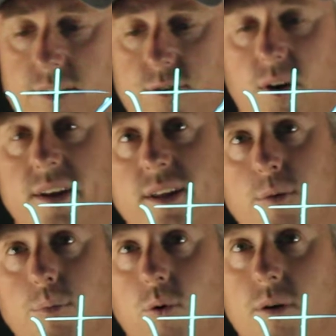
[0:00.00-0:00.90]
So I did a
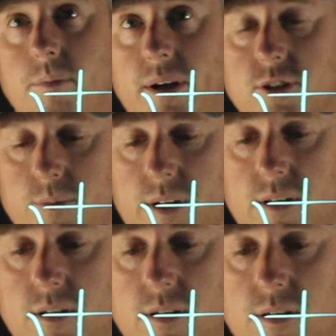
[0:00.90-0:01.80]
poor measurement.
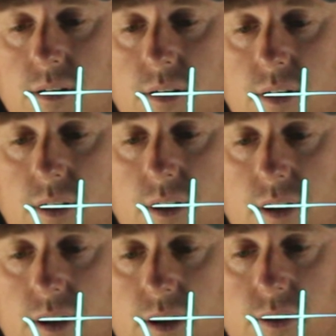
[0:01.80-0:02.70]

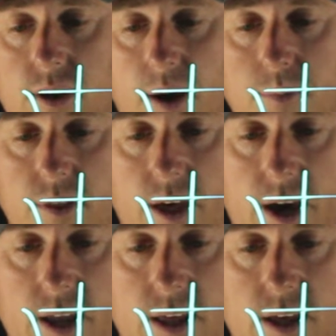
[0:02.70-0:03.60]
On top of
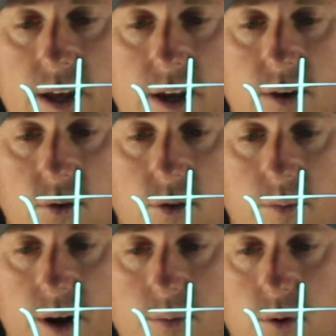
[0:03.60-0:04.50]
that, with
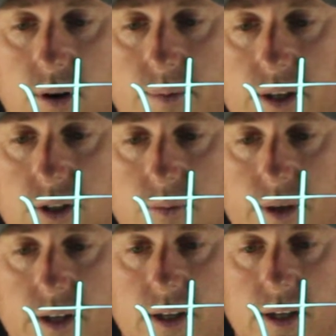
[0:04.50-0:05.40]
my poor measurement,